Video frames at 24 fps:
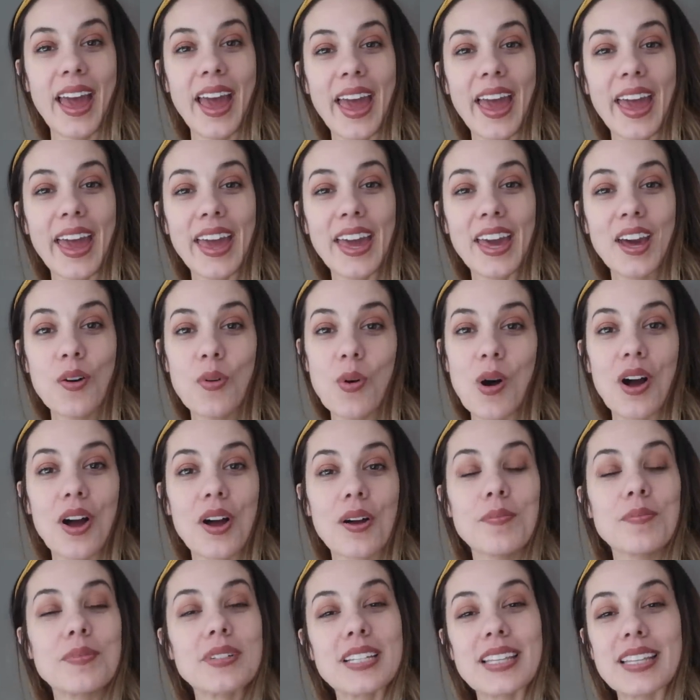Hey,
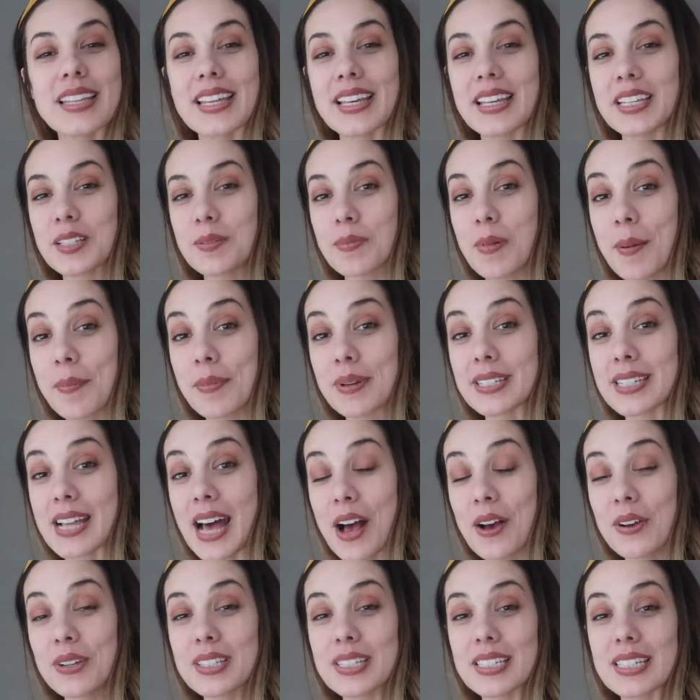welcome to This Mama's
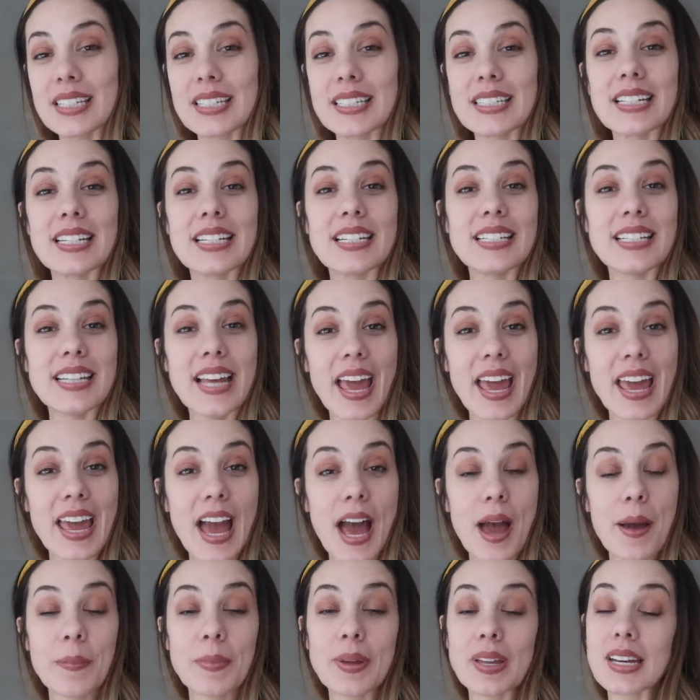House. Today
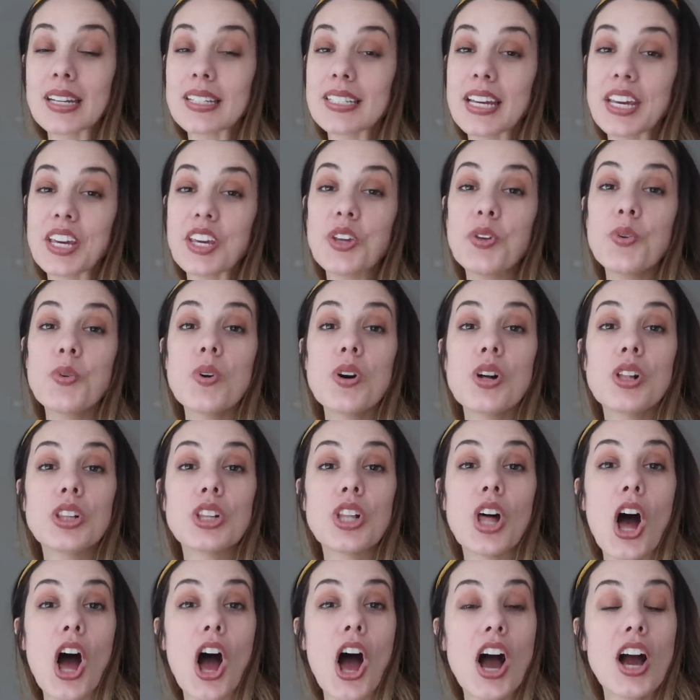I'm gonna take you
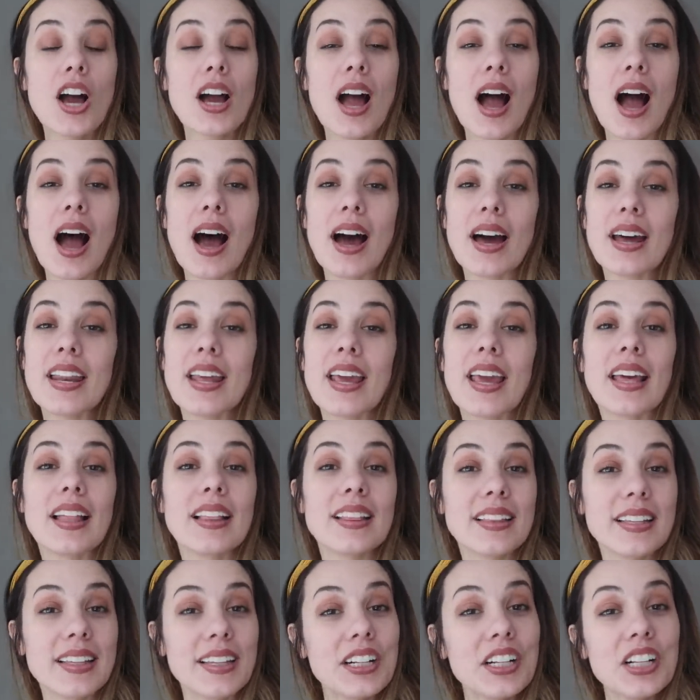along on a
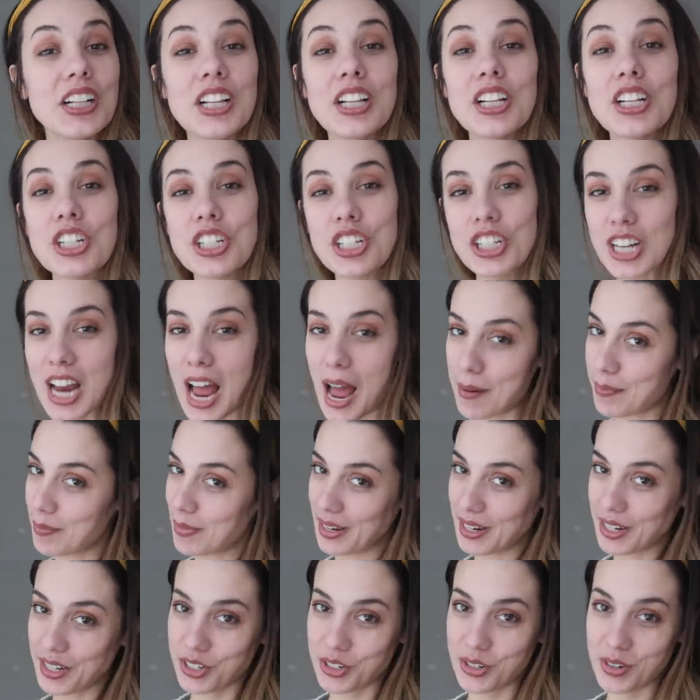little
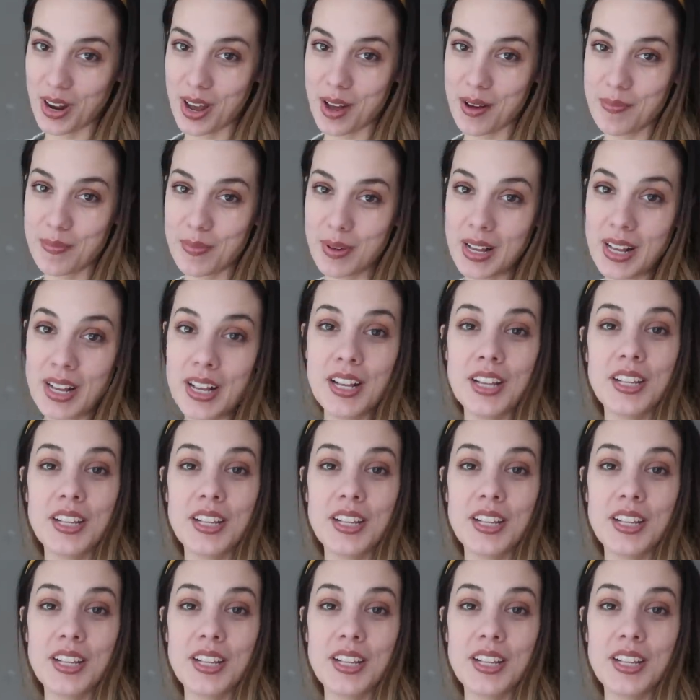shopping trip.